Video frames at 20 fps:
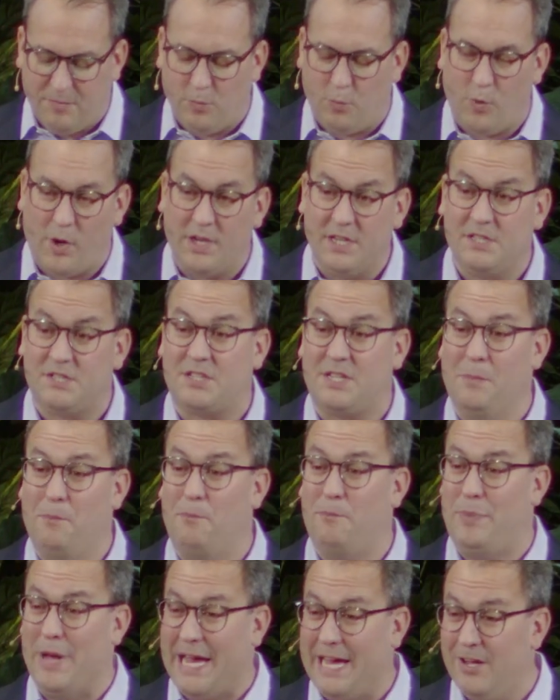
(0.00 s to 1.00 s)
One is to
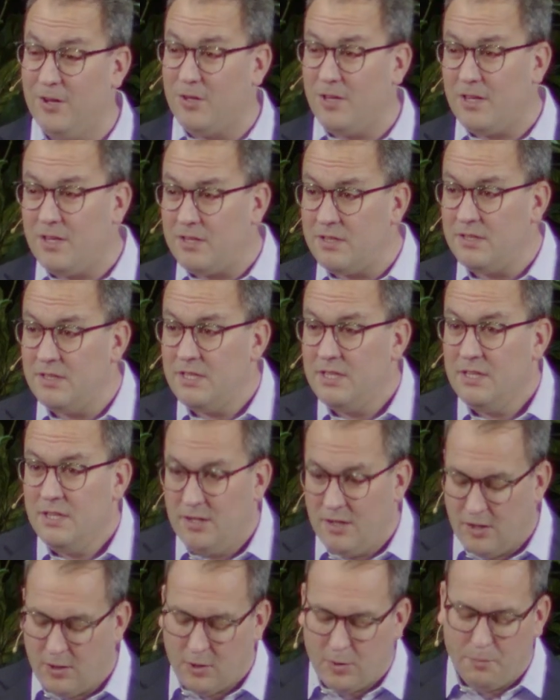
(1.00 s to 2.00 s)
Baal,
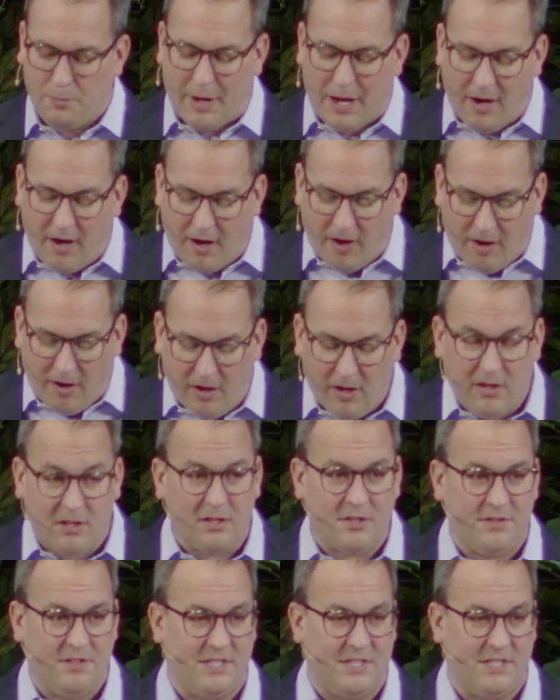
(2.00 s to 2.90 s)
or Baal.